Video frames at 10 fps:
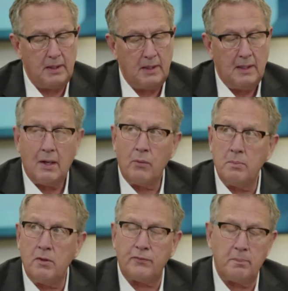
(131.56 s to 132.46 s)
We
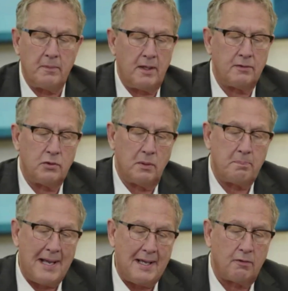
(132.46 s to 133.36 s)
moved from there to a
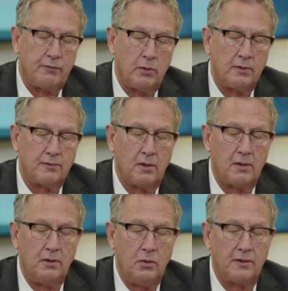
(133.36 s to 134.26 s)
panel focused
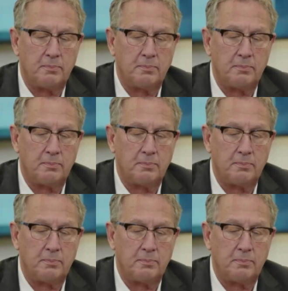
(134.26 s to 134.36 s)
on U.S.